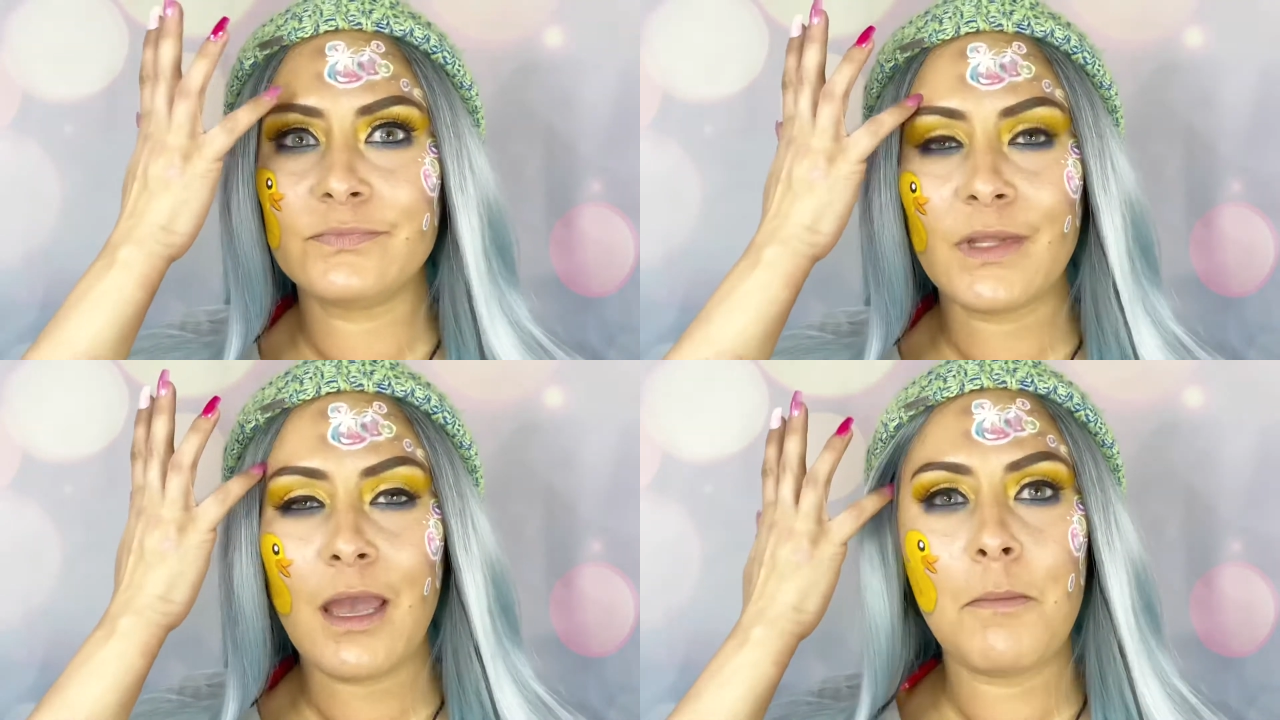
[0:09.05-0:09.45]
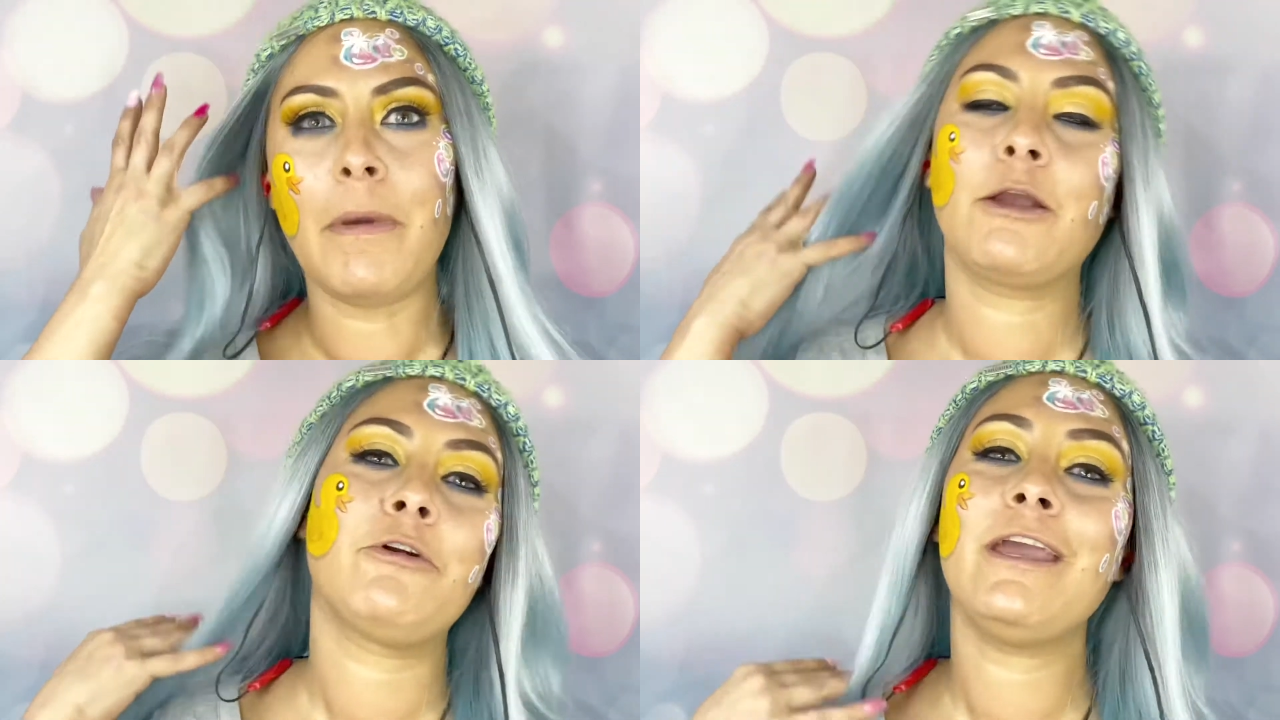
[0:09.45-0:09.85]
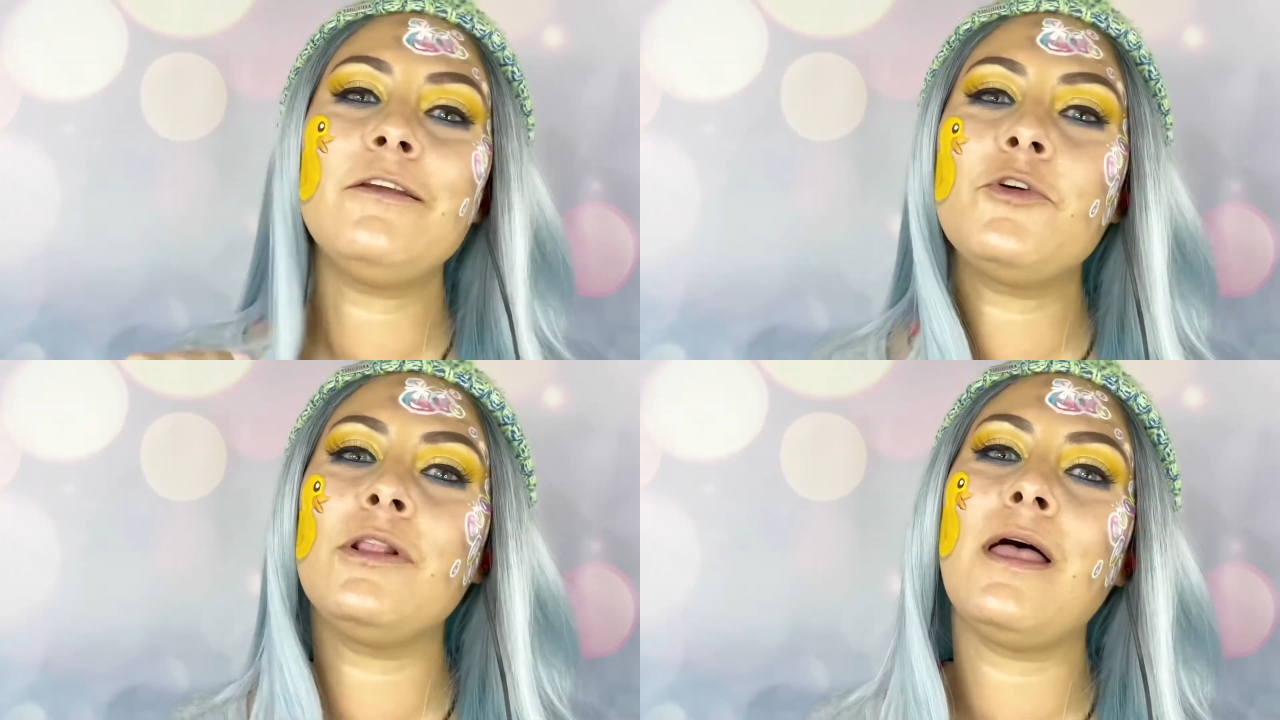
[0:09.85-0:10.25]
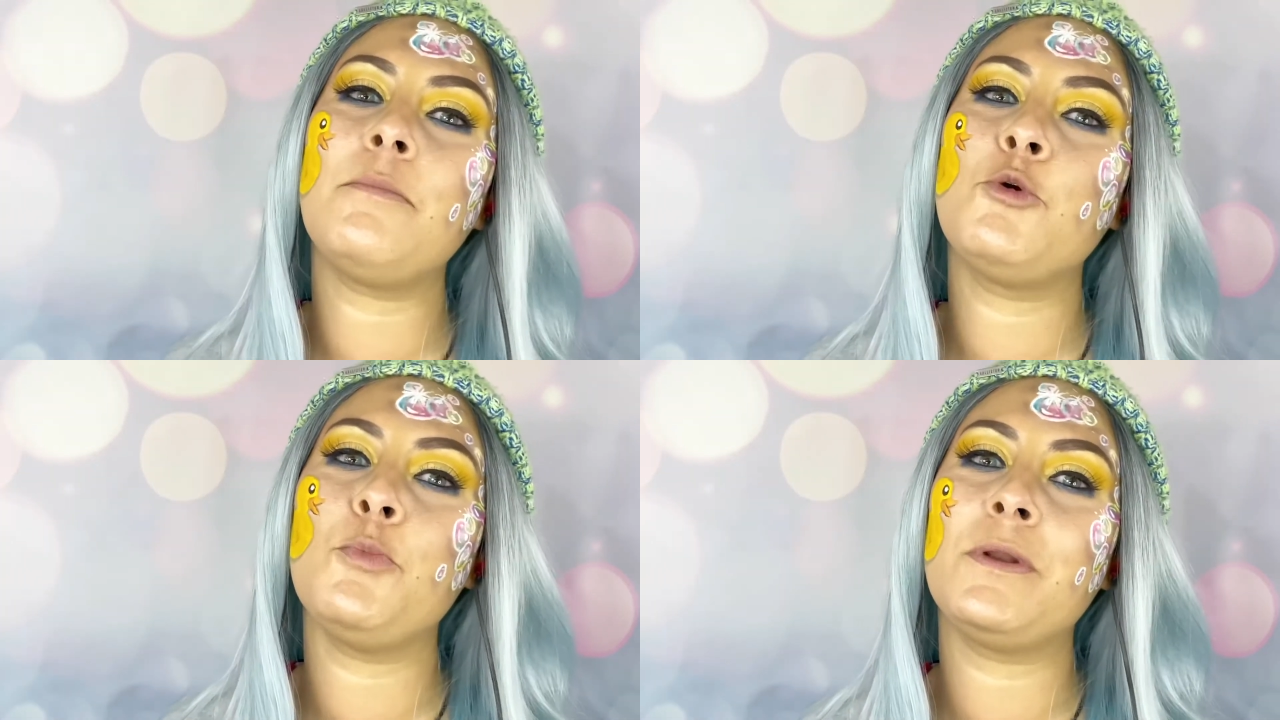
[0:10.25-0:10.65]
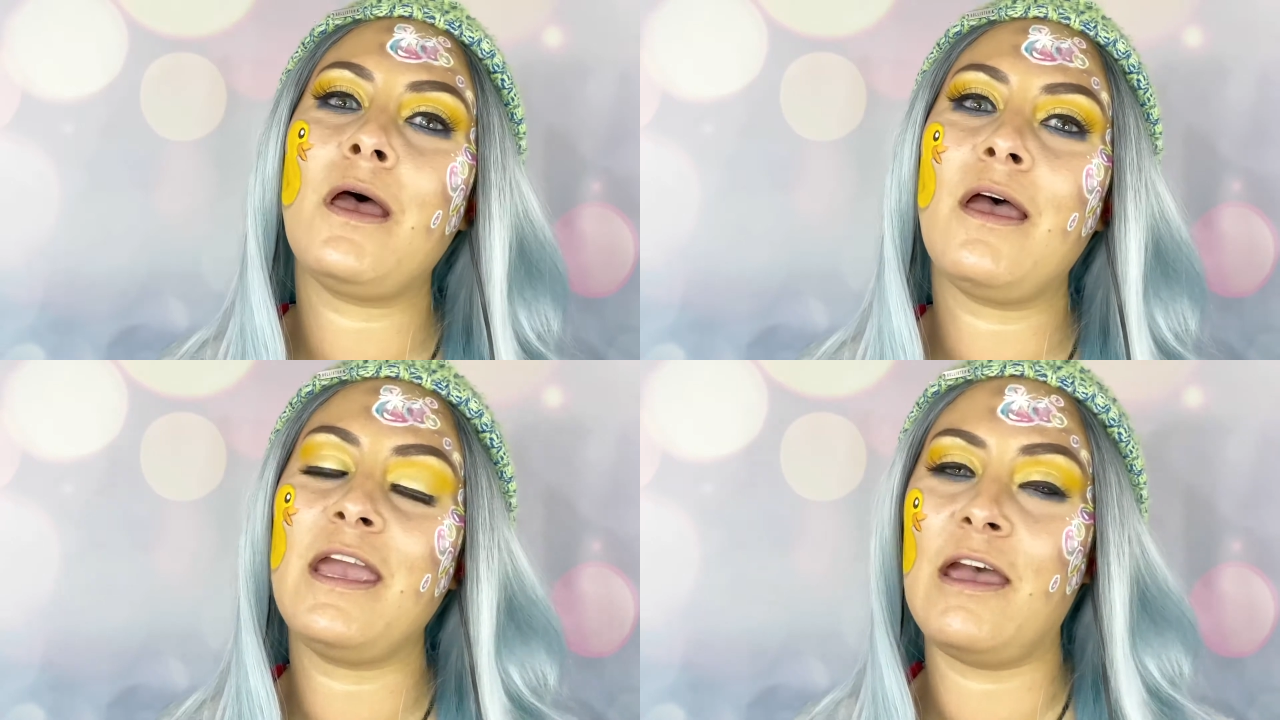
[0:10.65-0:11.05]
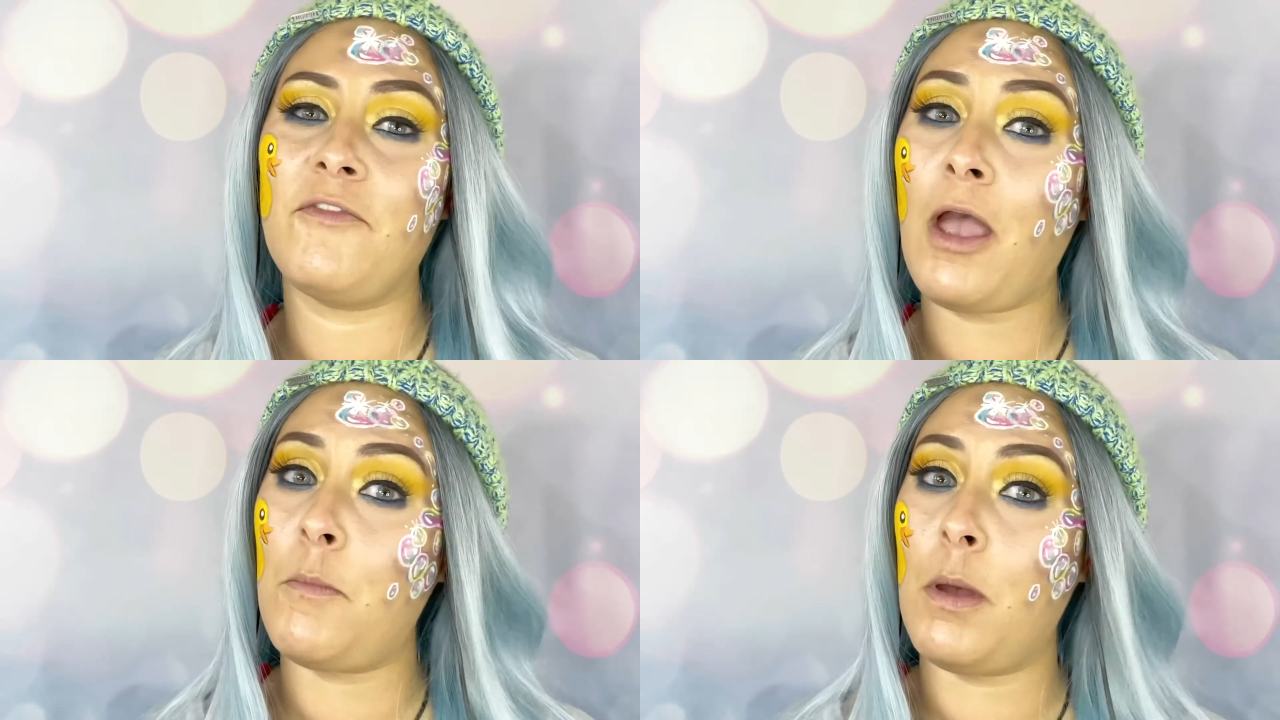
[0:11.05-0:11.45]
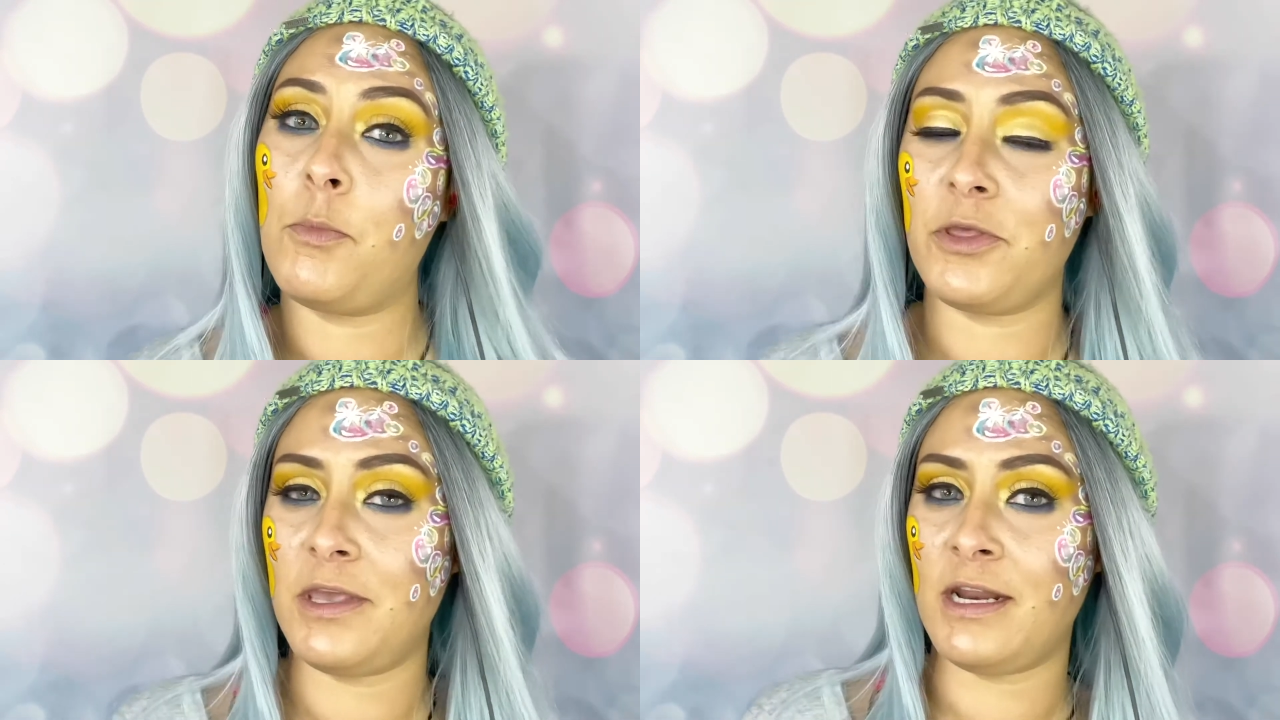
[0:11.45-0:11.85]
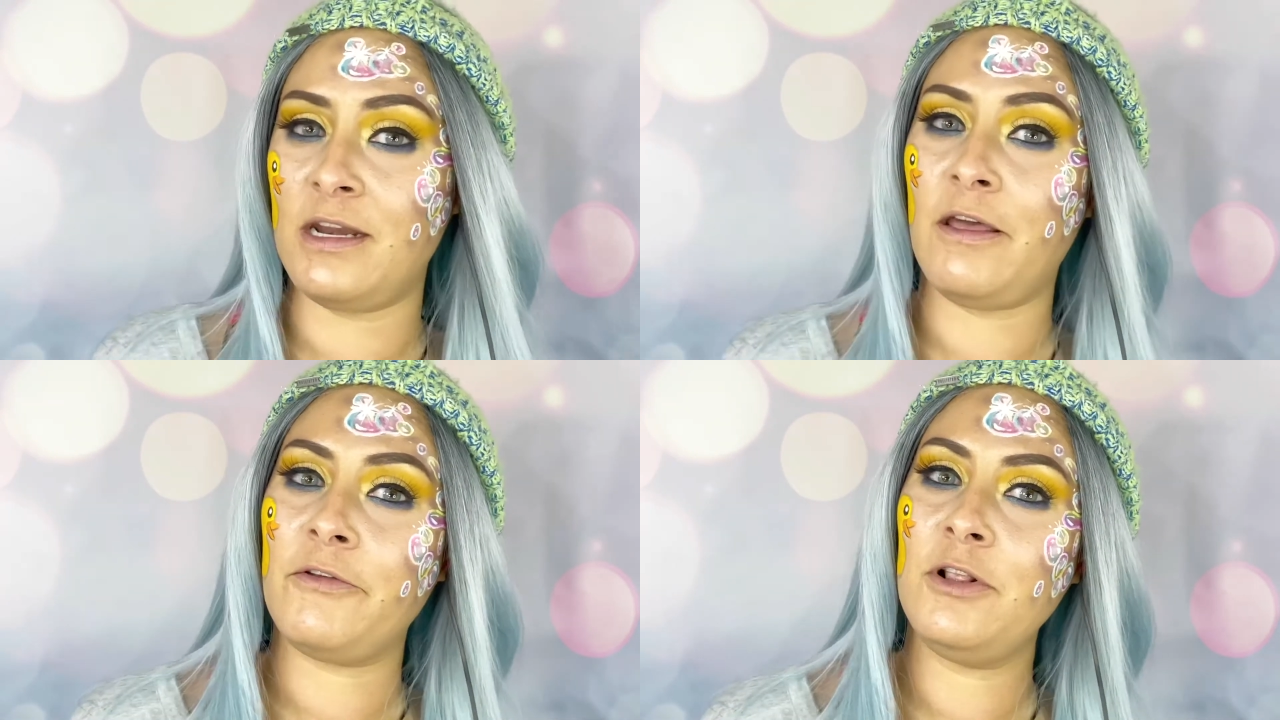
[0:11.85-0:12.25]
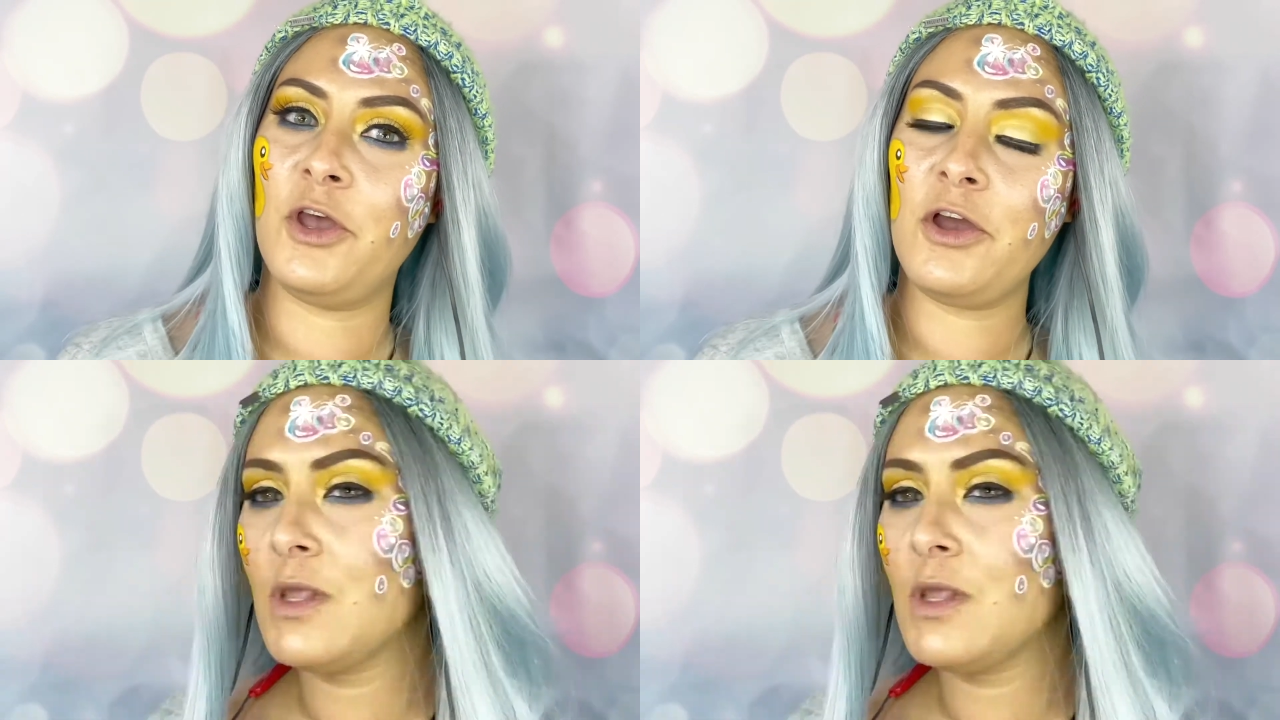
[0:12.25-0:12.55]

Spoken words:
My creative collab group and I have come up with yet another look.